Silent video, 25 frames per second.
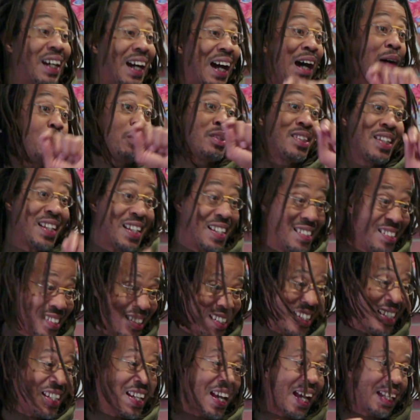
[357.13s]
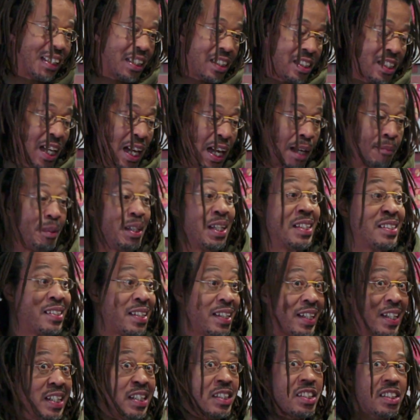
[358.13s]
I was Eazy-E at the time.
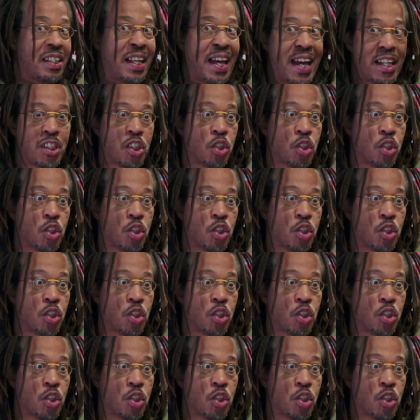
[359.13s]
Eazy-E /